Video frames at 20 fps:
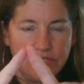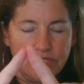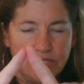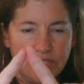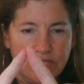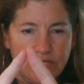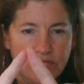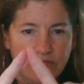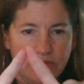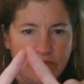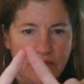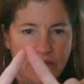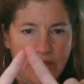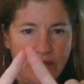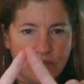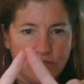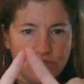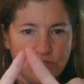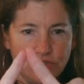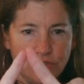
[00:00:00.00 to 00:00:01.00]
to give it
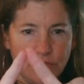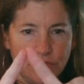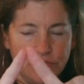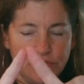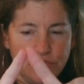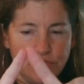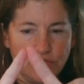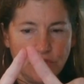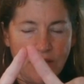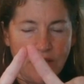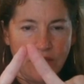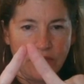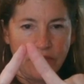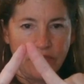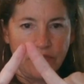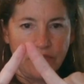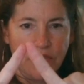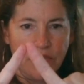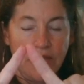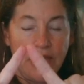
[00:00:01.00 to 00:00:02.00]
extra
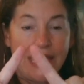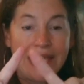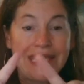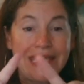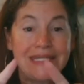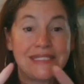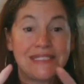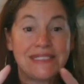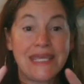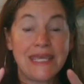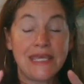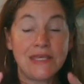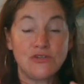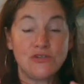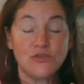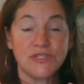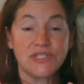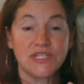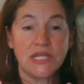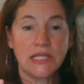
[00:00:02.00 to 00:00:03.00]
strength.
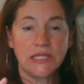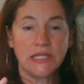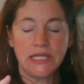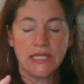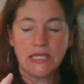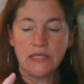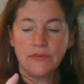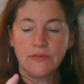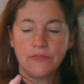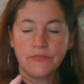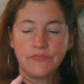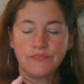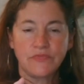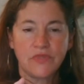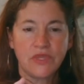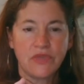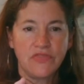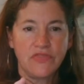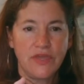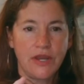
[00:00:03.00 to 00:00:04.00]
Interestingly,
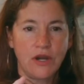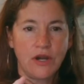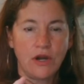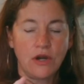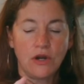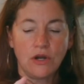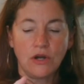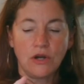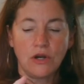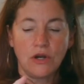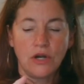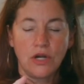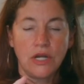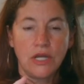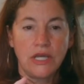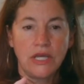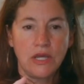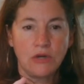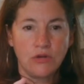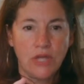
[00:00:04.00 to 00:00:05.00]
they're
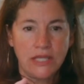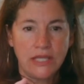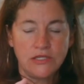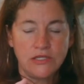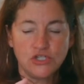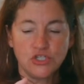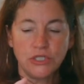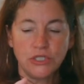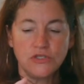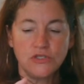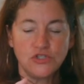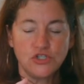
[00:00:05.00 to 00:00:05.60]
initially